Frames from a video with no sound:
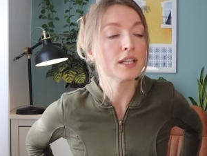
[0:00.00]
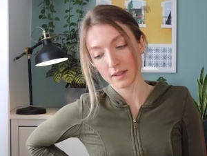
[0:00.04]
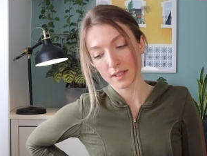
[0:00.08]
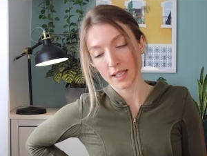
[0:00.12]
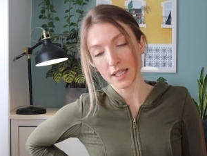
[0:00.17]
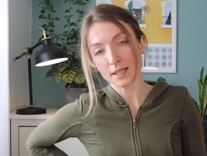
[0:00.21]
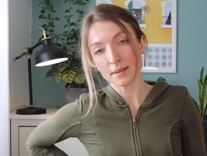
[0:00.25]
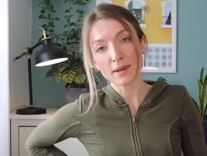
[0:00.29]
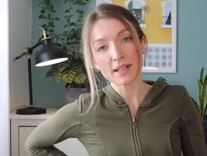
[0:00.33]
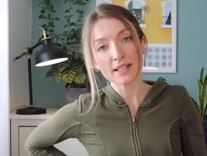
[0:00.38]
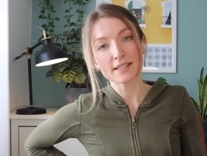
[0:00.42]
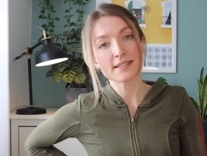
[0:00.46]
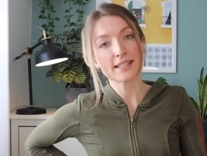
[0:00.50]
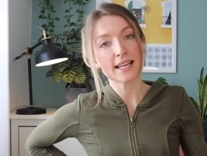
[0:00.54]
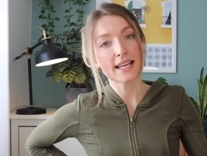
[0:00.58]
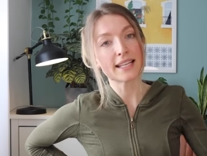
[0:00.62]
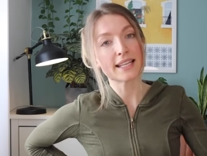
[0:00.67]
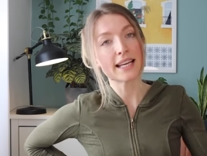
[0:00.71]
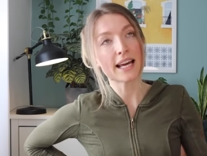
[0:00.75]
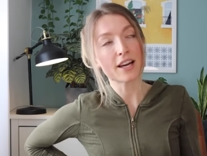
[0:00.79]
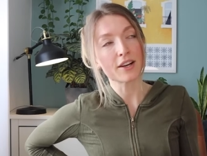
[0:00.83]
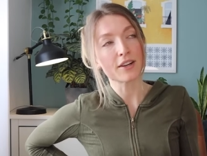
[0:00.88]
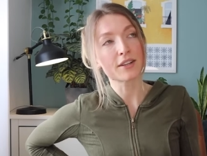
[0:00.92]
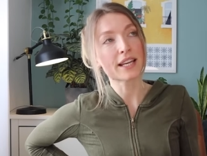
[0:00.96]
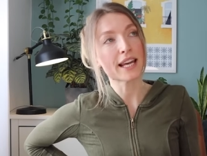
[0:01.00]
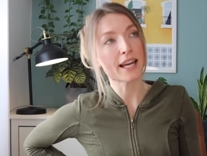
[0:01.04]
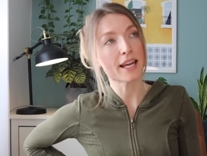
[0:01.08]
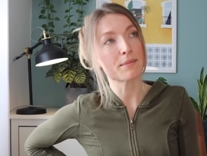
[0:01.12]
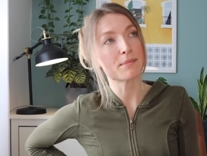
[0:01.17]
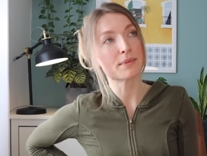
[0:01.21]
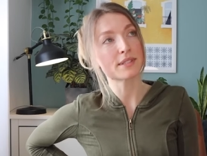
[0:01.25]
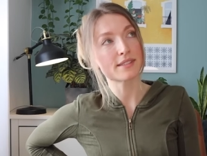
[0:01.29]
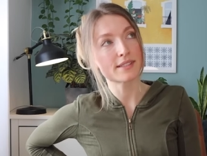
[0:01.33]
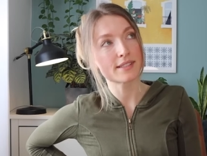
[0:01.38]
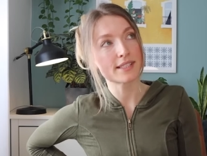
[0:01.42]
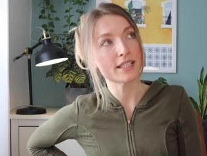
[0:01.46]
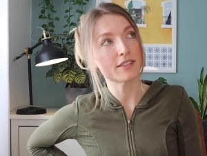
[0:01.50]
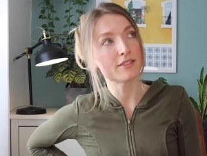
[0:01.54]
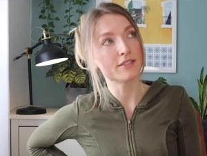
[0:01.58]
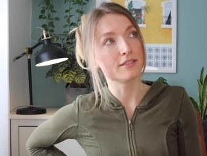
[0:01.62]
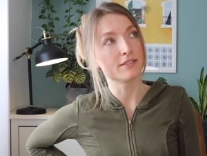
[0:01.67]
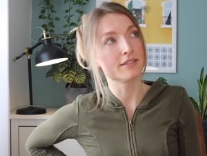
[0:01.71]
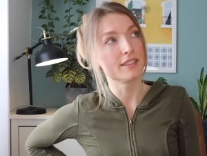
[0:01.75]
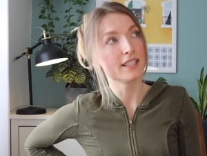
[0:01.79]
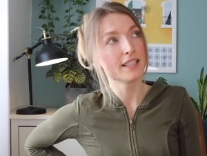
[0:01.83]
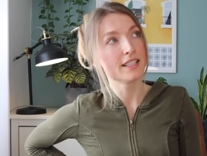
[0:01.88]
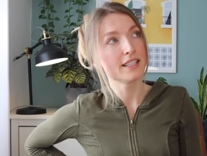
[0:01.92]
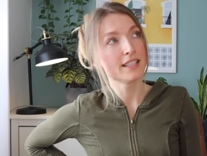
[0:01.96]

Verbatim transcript: And you might say, yeah, okay, but still,